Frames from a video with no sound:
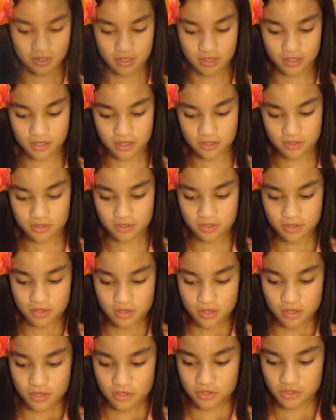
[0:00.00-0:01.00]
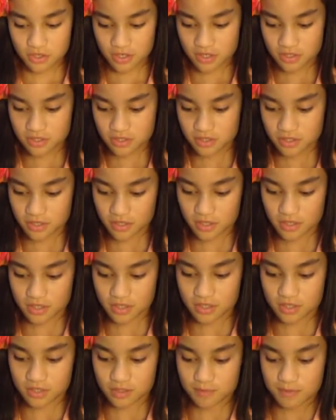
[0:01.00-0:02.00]
is just
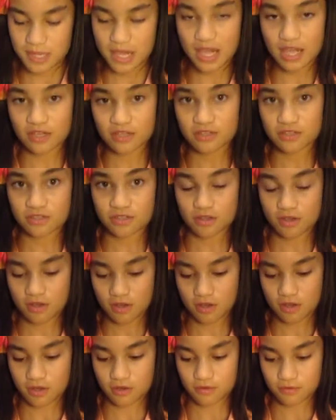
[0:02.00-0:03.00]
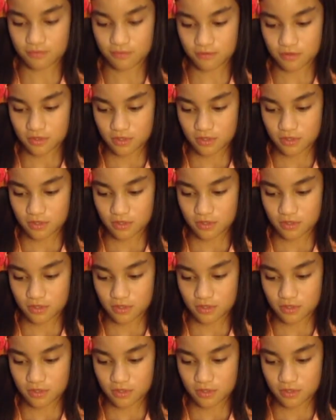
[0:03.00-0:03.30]
these packs of